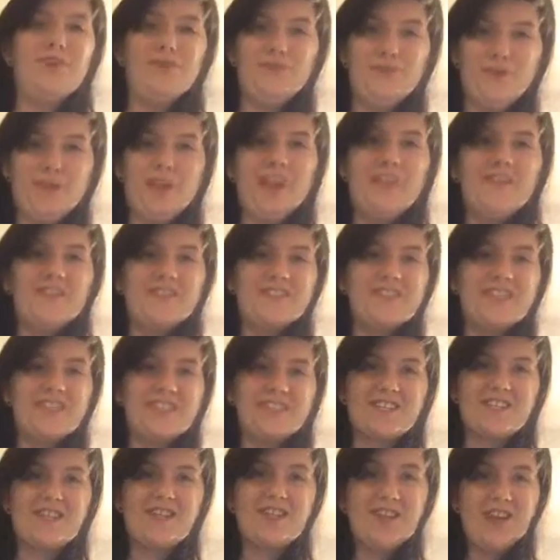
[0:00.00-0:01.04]
serious. We leave at
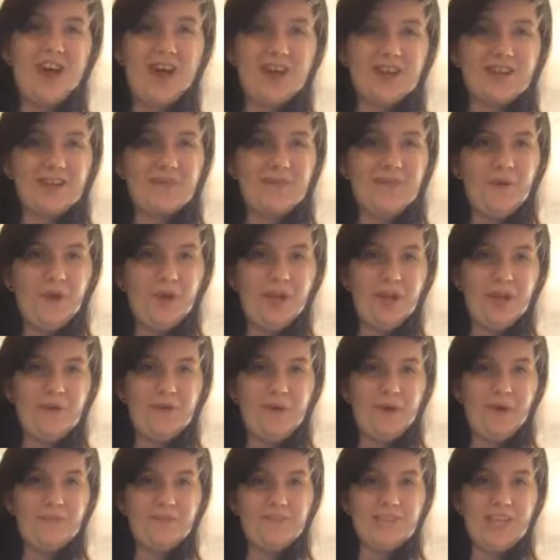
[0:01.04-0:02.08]
6 o'clock in the morning,
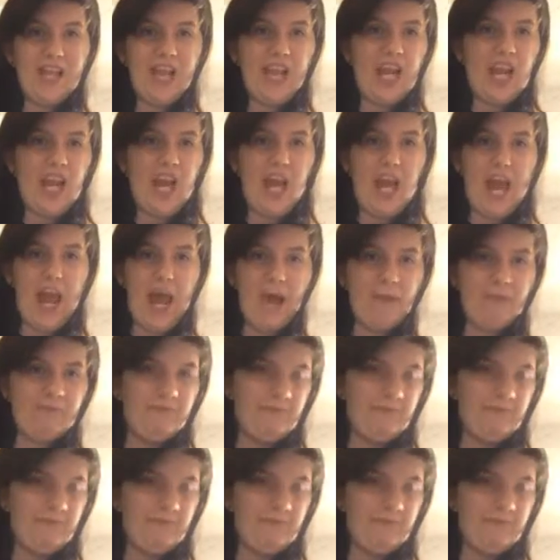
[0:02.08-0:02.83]
but I'm just like, nah.